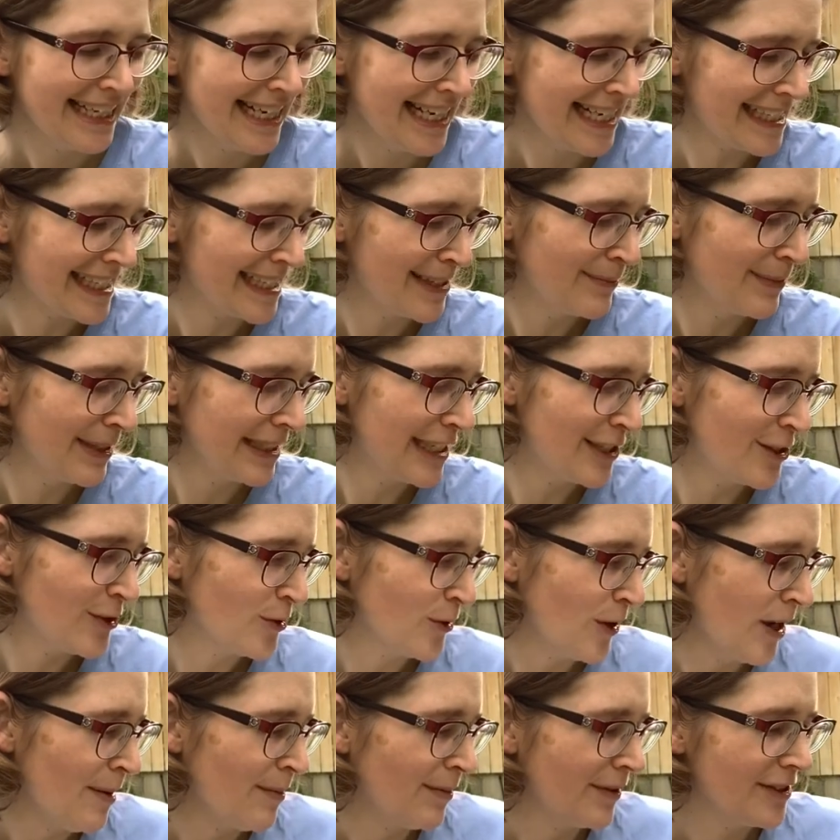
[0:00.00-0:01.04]
something
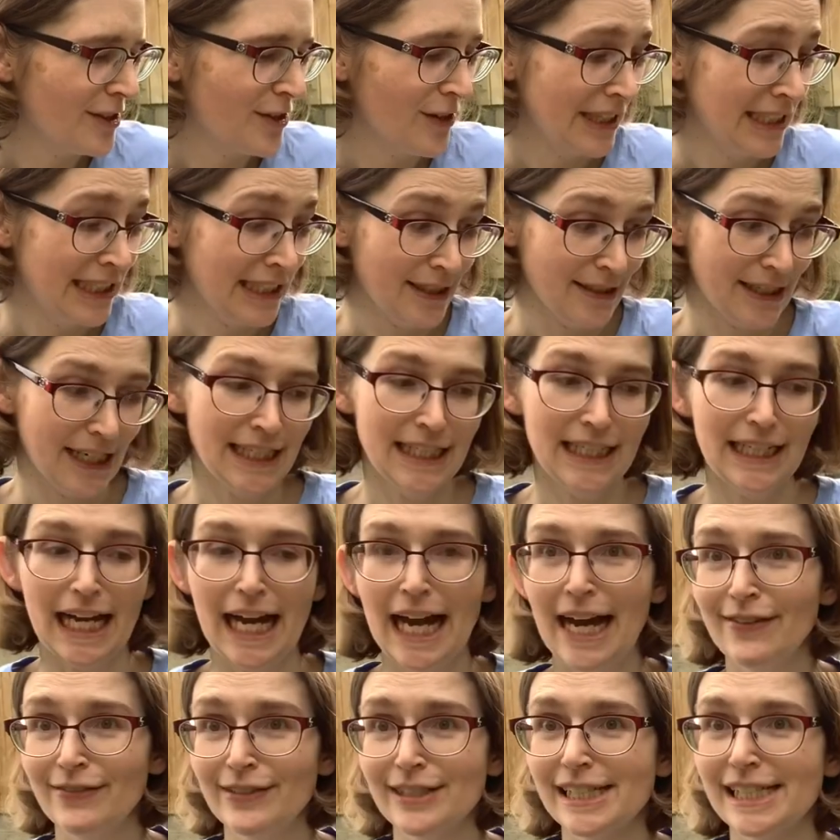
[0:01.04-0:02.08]
enjoyable. So I
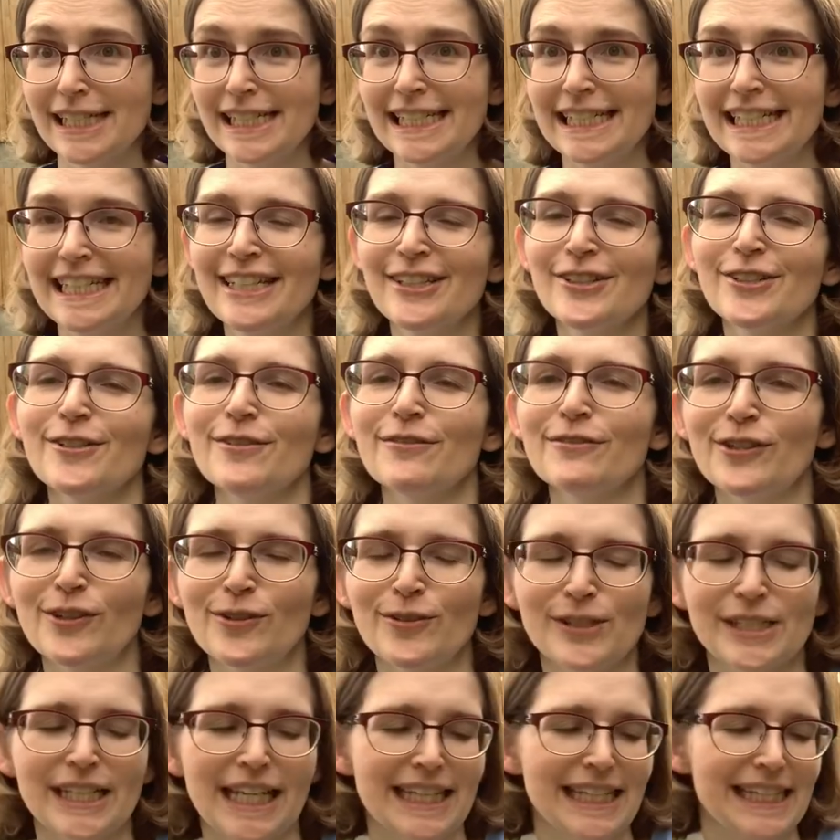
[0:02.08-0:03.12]
haven't seen either of
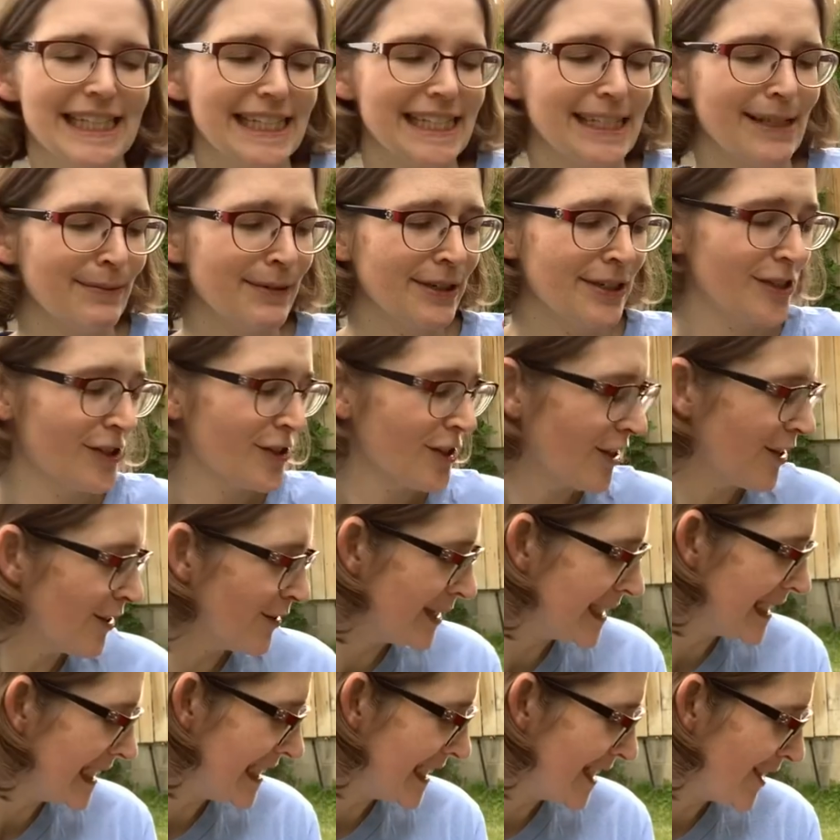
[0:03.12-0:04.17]
those yet this summer, so I
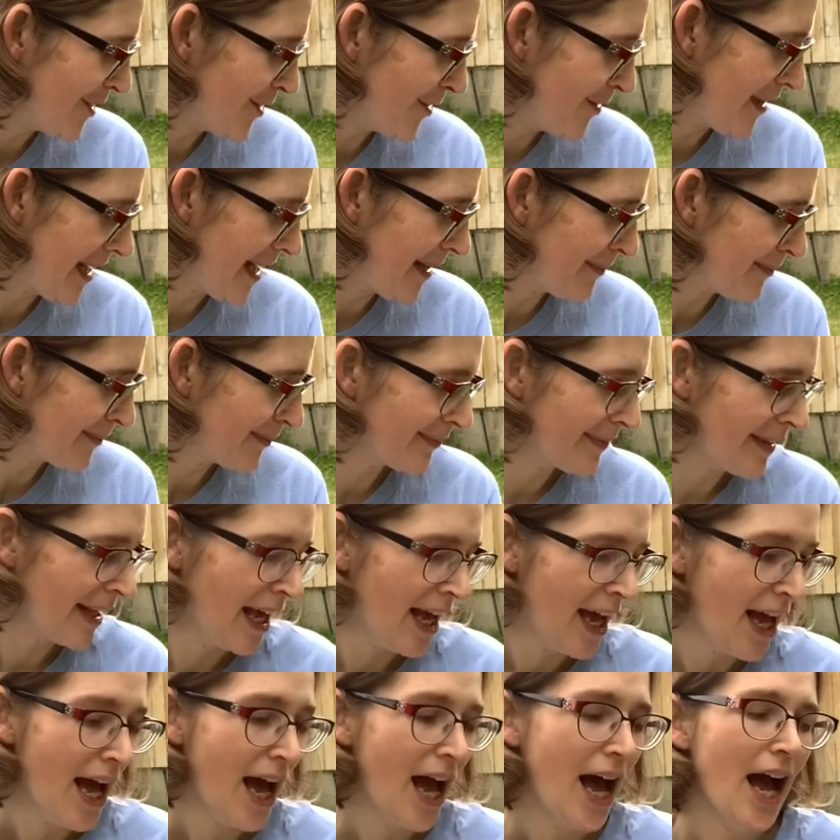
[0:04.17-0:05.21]
need to do that.
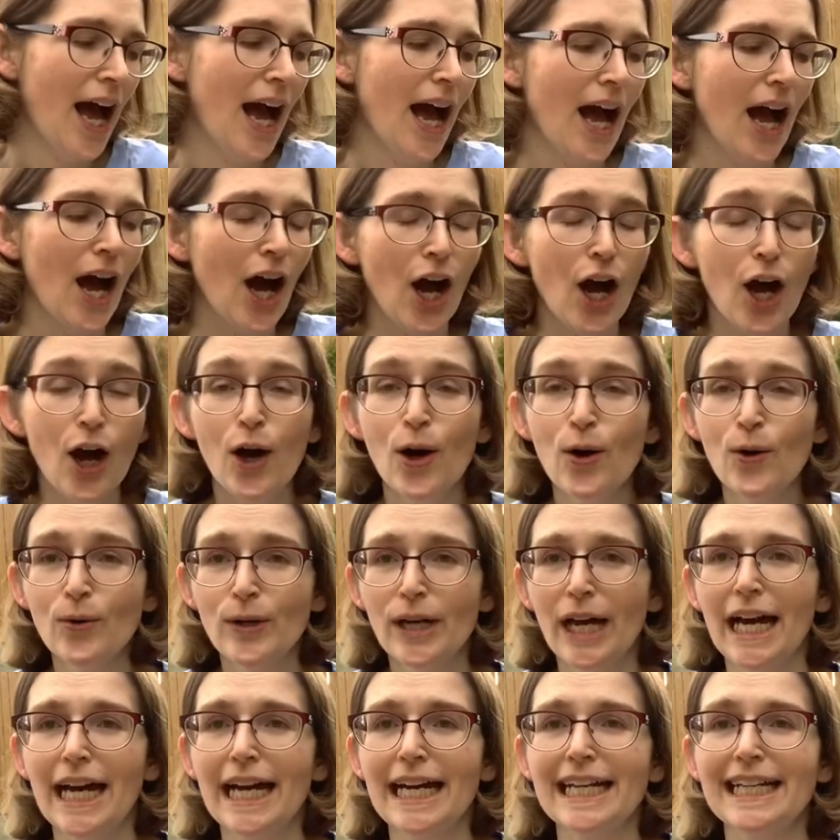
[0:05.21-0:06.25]

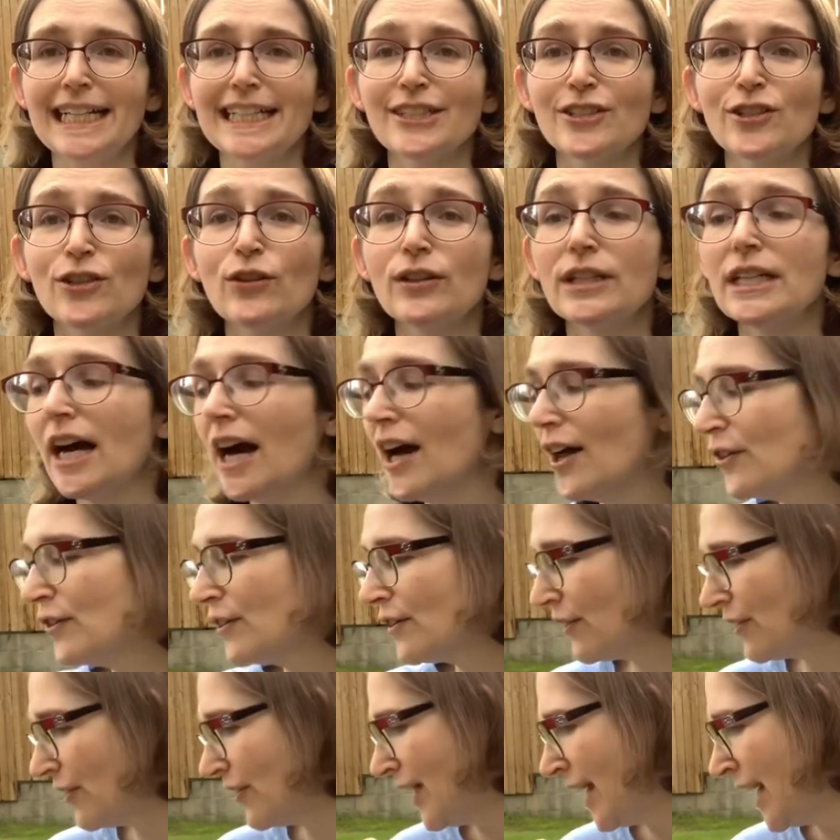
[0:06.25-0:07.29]
Okay, so the other
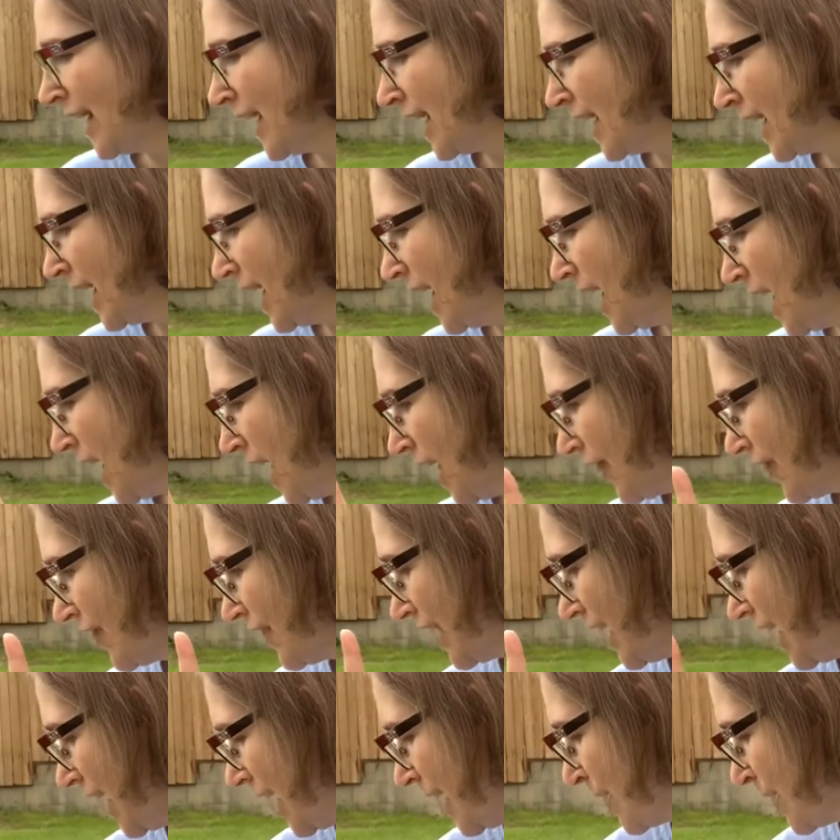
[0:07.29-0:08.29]
thing that I